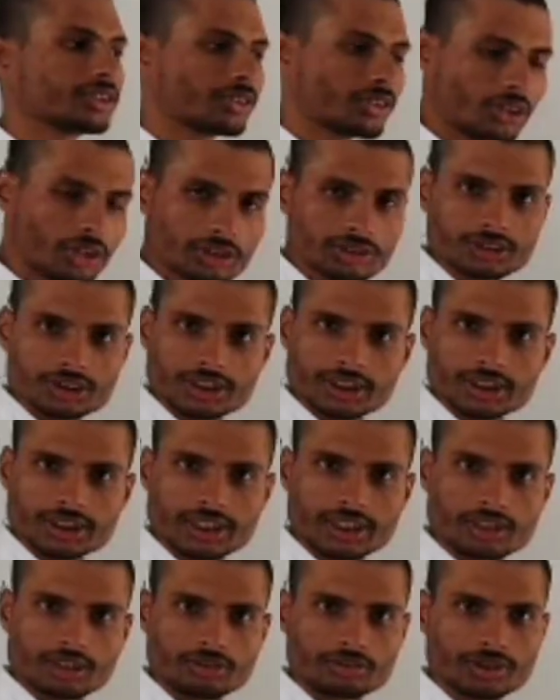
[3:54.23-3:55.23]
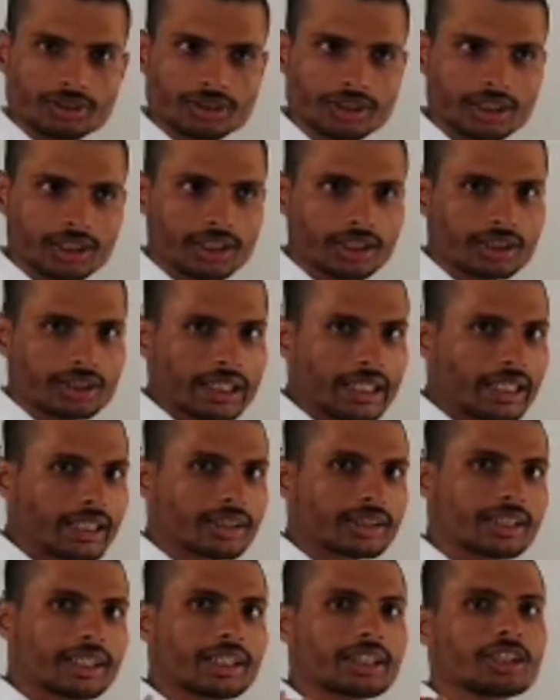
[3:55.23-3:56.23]
is not written over there,
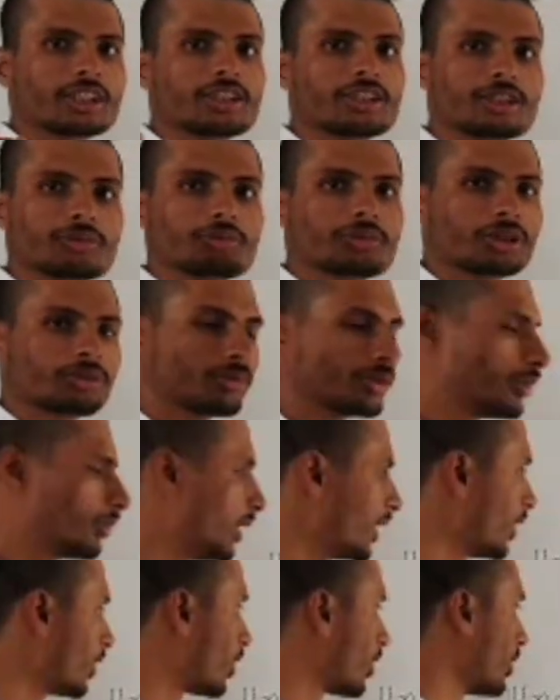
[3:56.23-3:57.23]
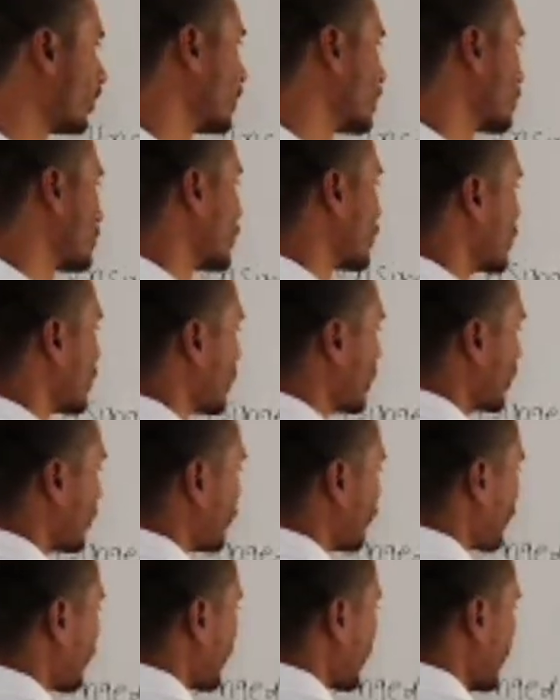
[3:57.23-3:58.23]
then number will be always
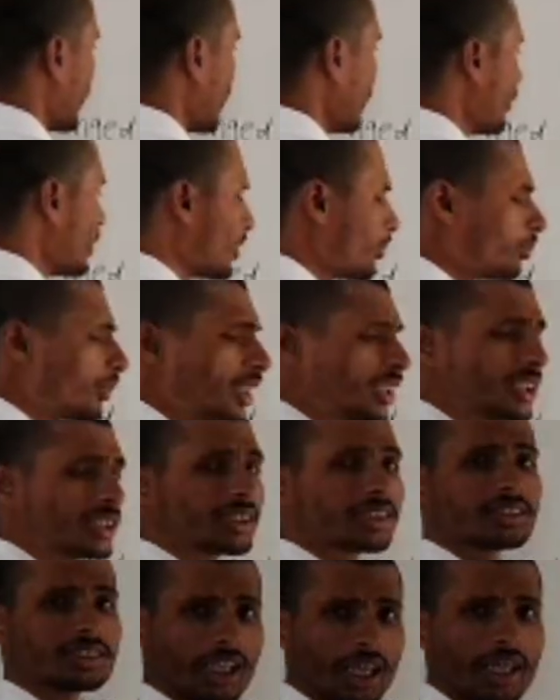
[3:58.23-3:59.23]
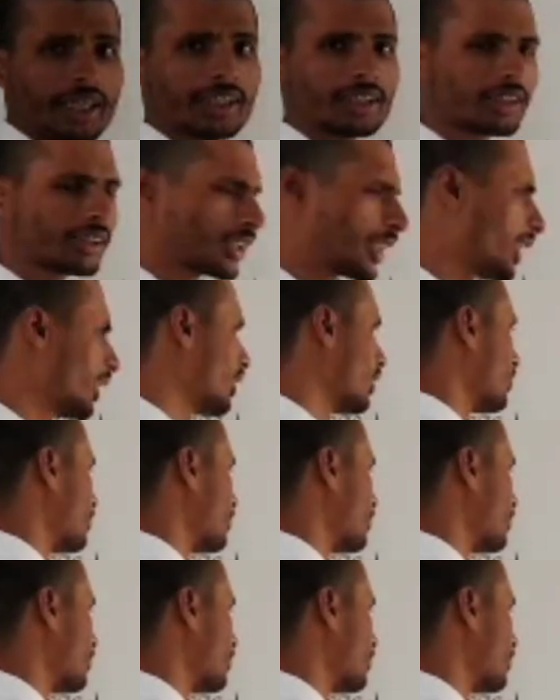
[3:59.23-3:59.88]
positive. If number is signed, then